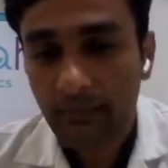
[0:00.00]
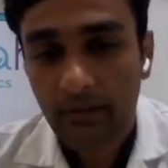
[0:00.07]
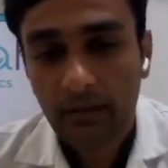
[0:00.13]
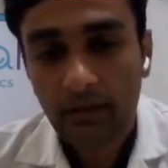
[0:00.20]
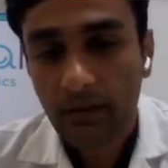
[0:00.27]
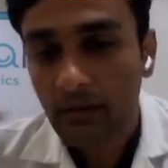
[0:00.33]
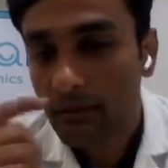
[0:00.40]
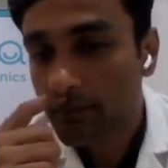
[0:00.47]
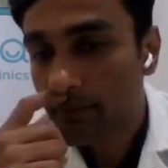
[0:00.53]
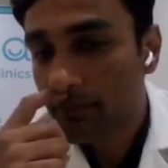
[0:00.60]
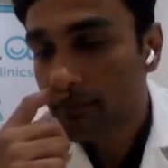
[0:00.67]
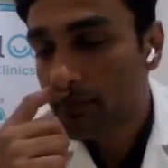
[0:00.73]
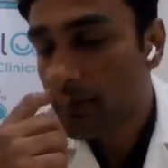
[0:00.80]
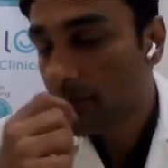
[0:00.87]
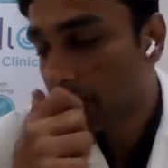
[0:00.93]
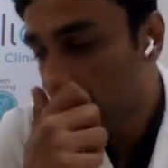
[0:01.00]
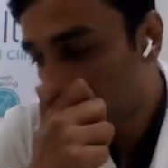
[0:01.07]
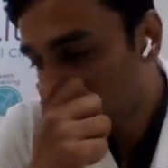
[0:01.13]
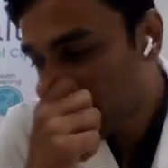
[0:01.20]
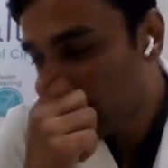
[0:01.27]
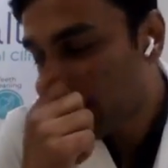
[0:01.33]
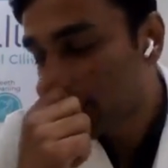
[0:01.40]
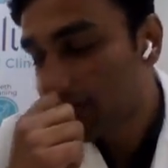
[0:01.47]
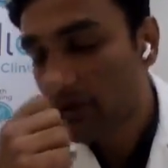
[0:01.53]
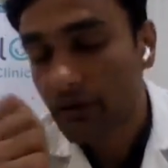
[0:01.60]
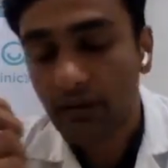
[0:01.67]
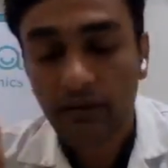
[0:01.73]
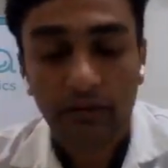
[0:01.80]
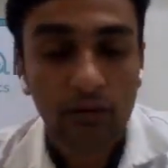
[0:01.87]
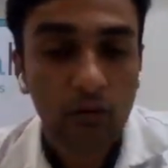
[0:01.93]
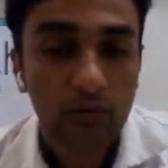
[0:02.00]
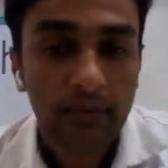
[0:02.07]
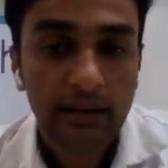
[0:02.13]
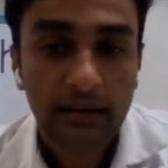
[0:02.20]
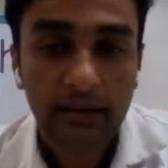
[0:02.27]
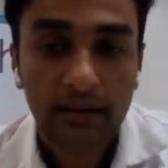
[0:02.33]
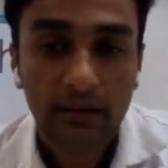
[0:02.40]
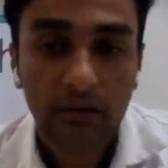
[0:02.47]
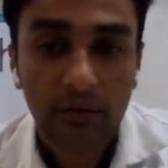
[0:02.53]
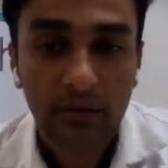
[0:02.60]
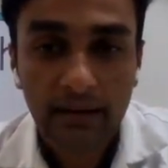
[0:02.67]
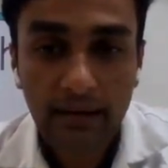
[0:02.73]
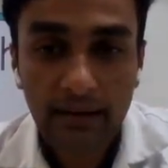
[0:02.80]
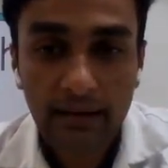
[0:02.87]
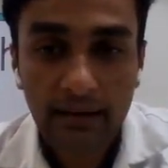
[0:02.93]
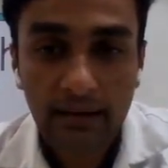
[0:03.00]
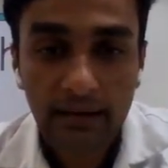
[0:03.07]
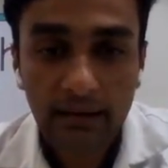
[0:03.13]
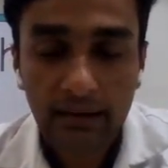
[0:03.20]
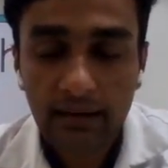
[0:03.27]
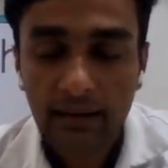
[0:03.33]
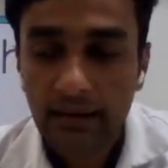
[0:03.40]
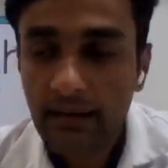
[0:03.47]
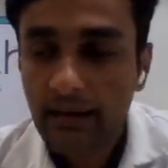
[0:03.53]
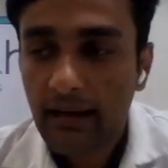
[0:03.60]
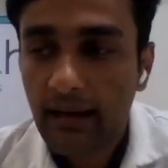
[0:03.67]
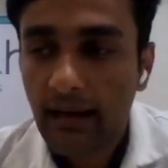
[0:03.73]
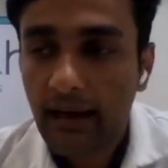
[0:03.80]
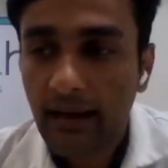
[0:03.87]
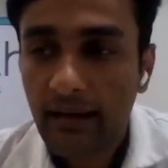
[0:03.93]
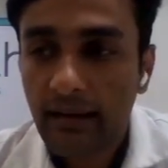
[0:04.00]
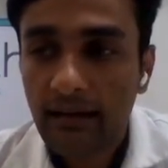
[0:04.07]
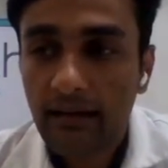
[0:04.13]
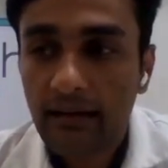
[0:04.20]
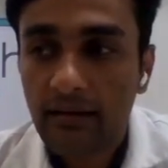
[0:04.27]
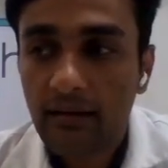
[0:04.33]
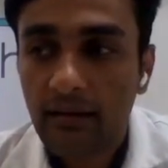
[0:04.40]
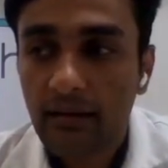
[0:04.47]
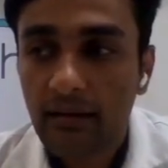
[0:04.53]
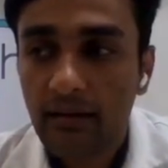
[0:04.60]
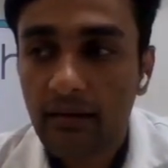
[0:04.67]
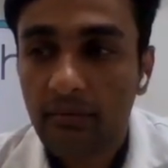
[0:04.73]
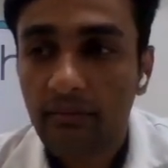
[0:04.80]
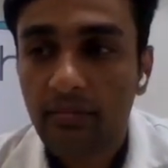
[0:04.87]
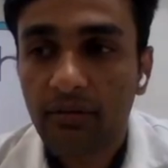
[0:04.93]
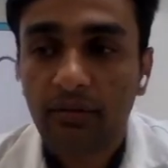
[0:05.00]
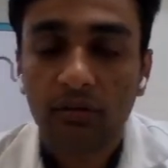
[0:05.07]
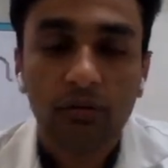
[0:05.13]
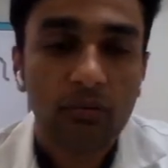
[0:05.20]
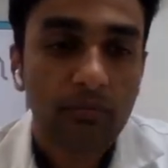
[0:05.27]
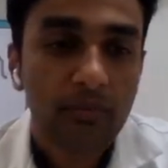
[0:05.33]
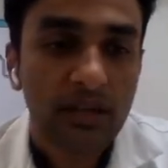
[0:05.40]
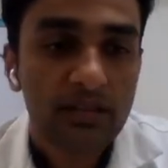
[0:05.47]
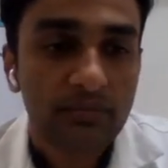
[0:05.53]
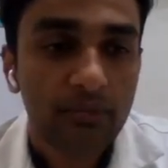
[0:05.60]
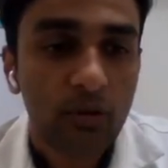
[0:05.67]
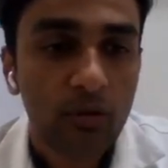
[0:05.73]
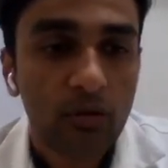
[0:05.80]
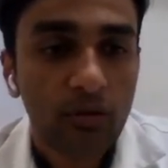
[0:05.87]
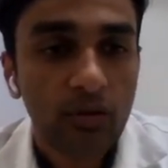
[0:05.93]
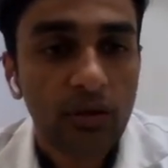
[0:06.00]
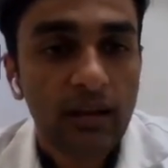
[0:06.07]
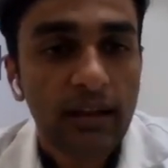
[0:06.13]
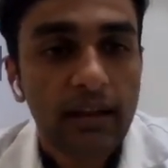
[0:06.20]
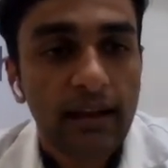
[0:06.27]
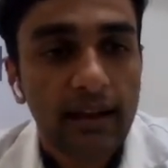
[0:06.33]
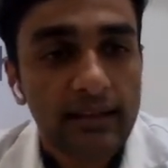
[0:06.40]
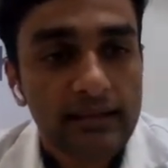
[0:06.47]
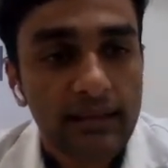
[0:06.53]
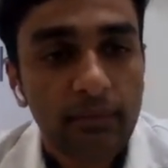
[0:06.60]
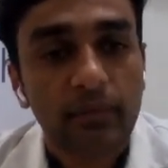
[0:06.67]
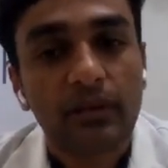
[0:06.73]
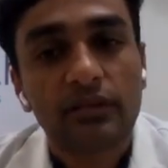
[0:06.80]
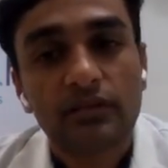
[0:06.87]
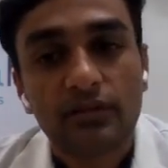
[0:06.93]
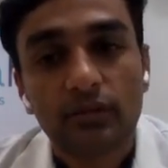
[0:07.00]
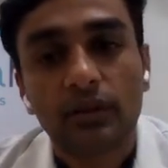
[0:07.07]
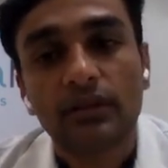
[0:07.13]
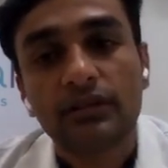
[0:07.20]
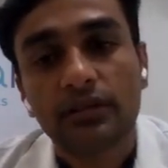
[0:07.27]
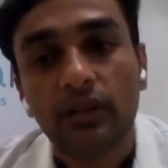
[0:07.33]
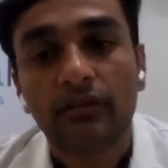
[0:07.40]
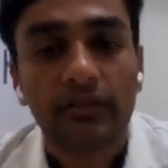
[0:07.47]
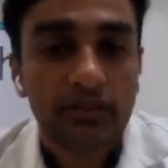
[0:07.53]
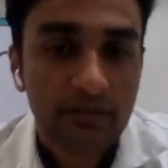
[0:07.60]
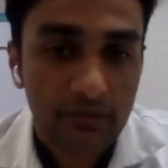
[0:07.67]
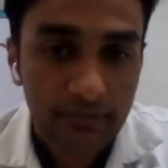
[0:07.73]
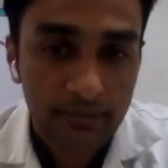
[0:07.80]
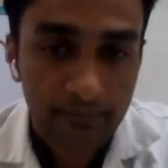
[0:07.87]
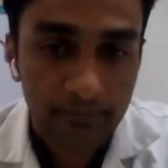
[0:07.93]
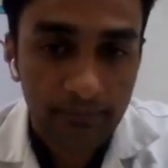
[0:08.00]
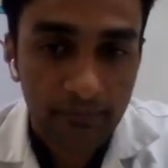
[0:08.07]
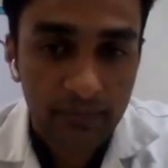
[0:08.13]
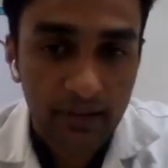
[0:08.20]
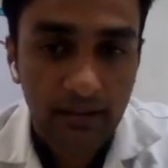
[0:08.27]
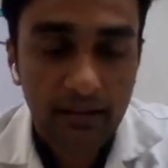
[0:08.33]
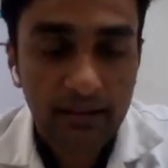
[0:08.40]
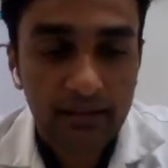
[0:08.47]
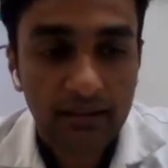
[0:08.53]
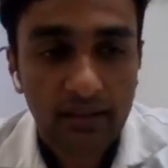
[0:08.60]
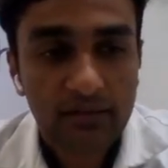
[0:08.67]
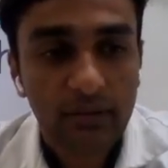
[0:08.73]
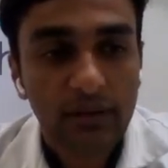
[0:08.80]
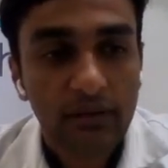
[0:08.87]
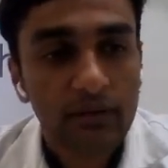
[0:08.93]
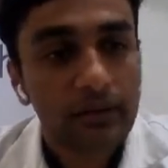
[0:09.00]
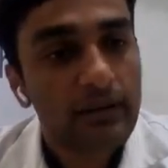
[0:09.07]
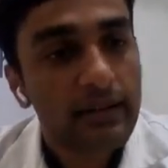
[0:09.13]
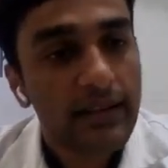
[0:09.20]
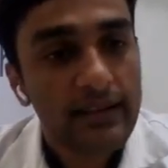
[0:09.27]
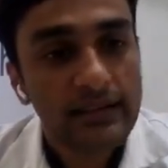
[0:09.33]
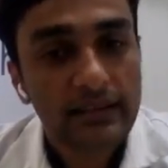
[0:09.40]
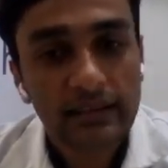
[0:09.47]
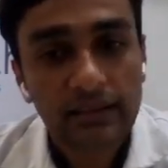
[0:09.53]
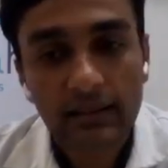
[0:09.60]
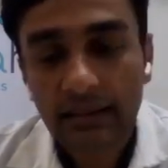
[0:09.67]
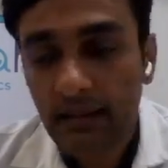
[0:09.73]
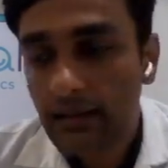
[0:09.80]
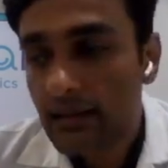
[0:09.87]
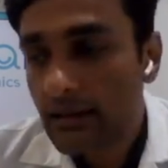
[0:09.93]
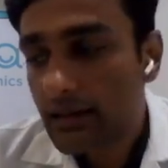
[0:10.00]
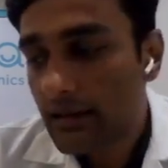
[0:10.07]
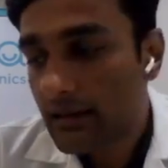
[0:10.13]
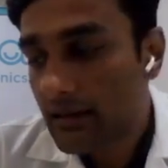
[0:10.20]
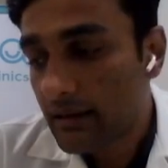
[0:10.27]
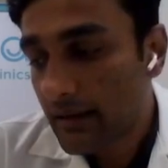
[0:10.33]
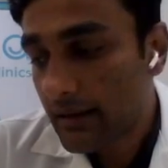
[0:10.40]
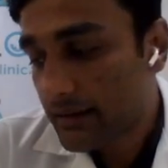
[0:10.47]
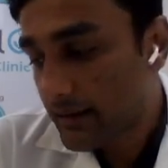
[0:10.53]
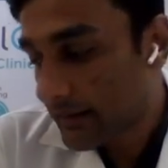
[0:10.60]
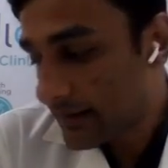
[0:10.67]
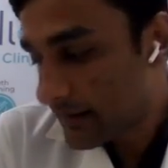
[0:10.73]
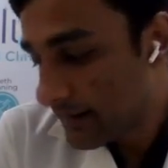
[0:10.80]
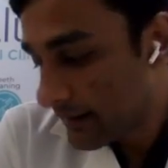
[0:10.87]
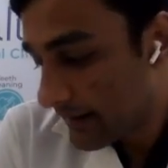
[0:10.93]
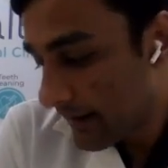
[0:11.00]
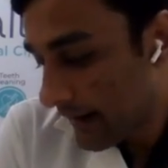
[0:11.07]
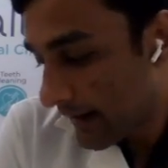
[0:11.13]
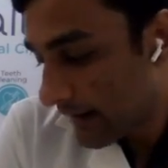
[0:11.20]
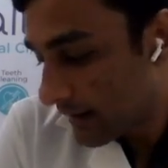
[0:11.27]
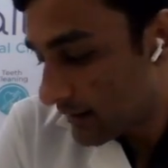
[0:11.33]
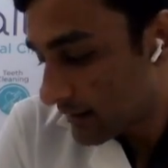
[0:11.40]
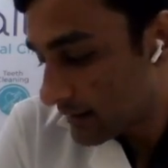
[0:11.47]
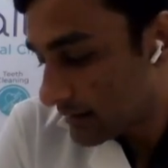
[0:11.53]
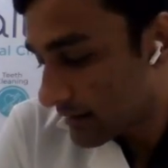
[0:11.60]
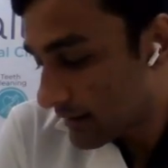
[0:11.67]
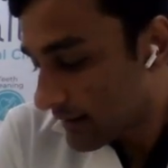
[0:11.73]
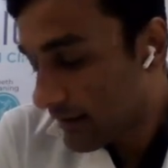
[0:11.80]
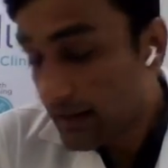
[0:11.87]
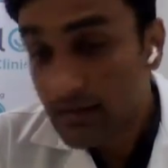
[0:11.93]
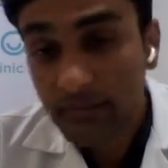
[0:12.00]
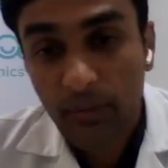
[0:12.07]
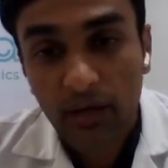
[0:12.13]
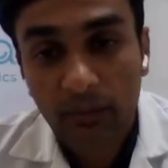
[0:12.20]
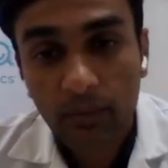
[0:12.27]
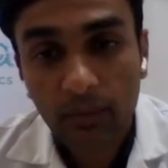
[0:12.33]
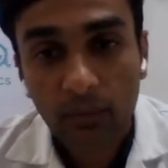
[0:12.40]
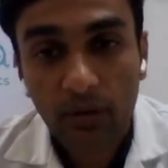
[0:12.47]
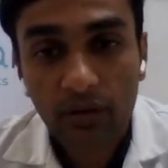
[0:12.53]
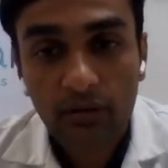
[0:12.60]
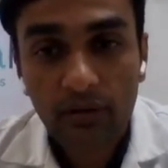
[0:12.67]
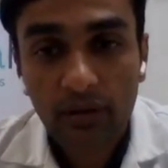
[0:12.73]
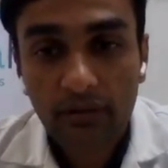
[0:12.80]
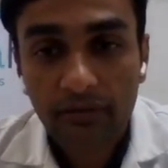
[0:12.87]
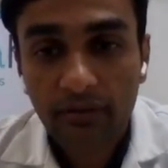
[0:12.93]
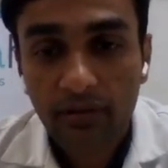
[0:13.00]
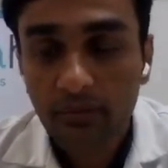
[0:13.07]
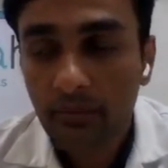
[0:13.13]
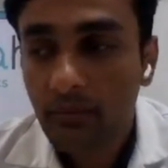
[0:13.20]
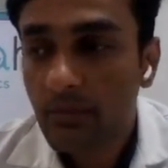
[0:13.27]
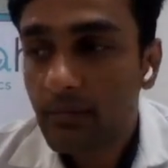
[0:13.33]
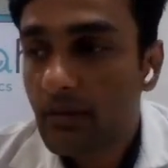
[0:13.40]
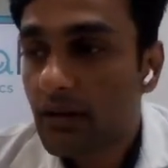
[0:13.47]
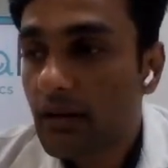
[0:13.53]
No bleeding, no delayed healing, and much more acceptance towards soft tissue, right? That's with laser entirely. The last part we wanted to confirm